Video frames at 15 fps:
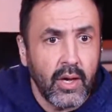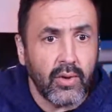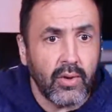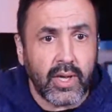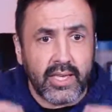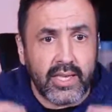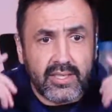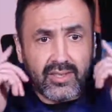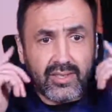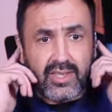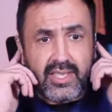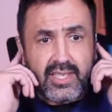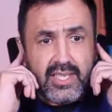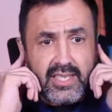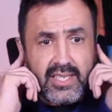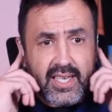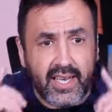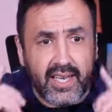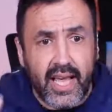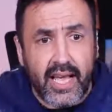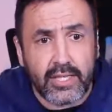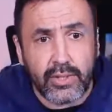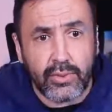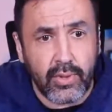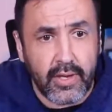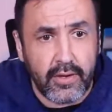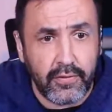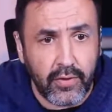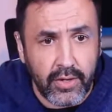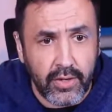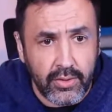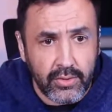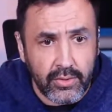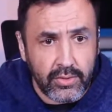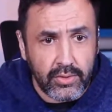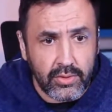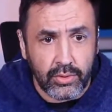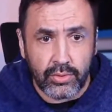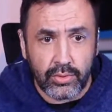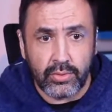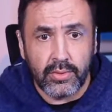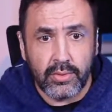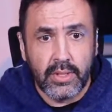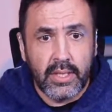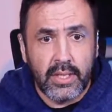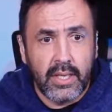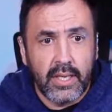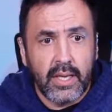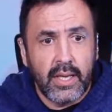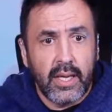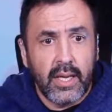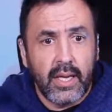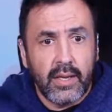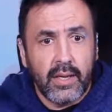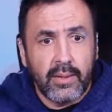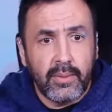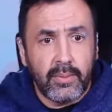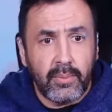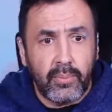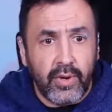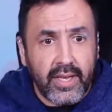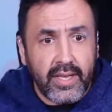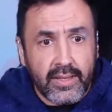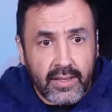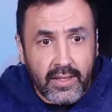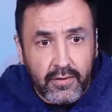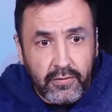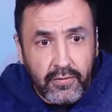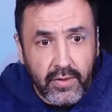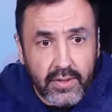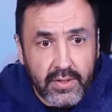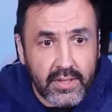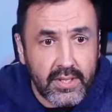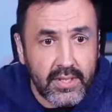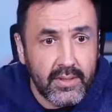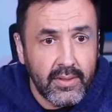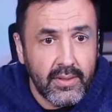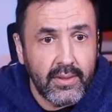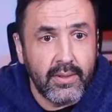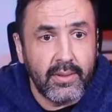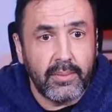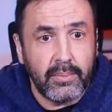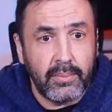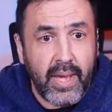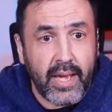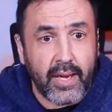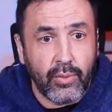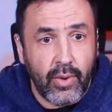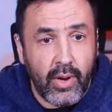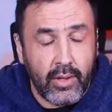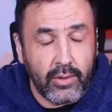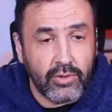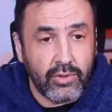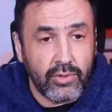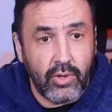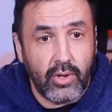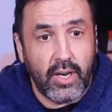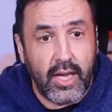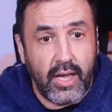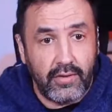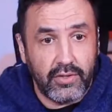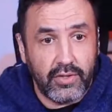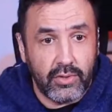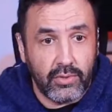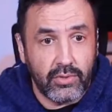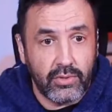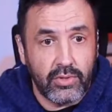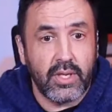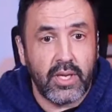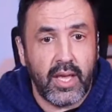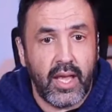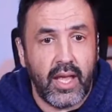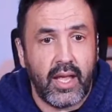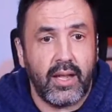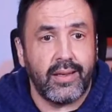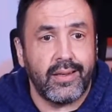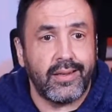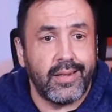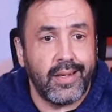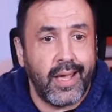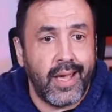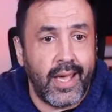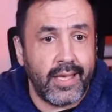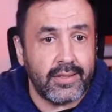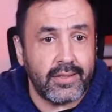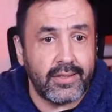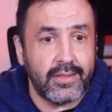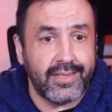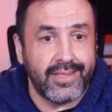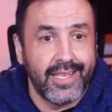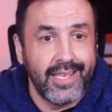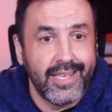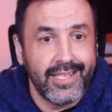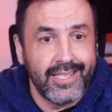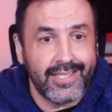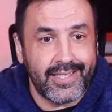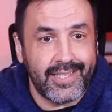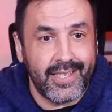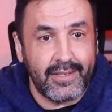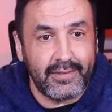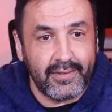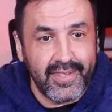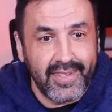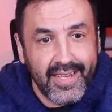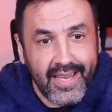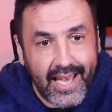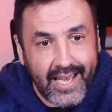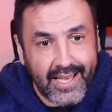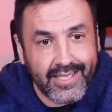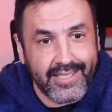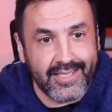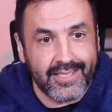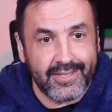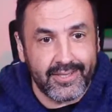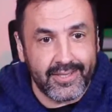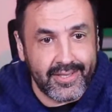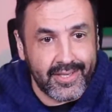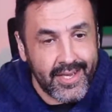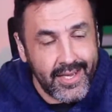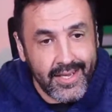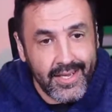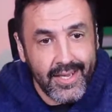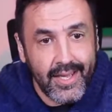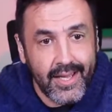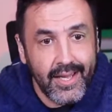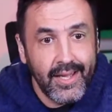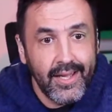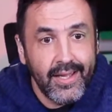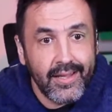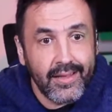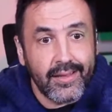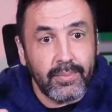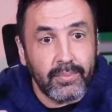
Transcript: Okay, so this is a nice way for you to bring different backgrounds to your live shows. And as Stephen likes to say, the